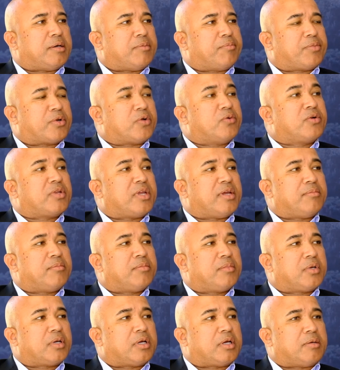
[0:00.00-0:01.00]
program,
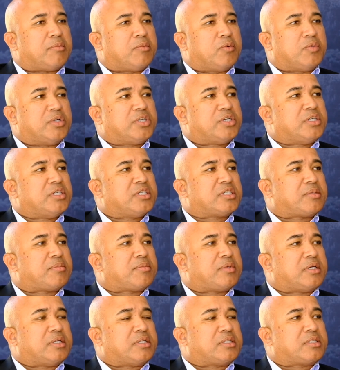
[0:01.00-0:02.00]
which is
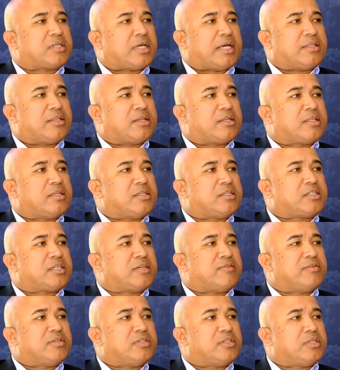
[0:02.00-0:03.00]

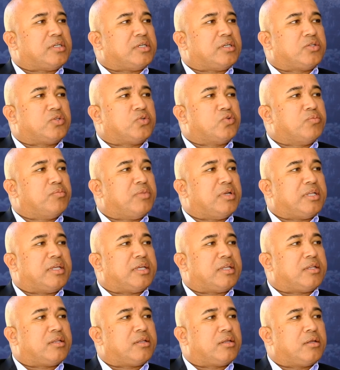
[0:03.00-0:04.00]
172
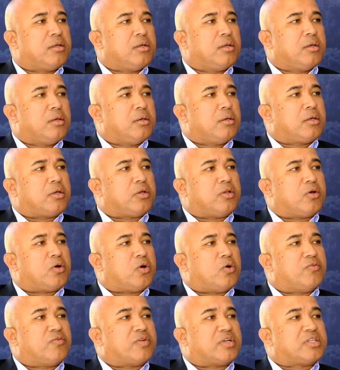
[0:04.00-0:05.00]
billion,
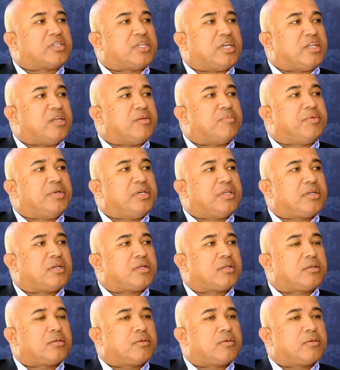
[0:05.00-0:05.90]
over a 10-year period.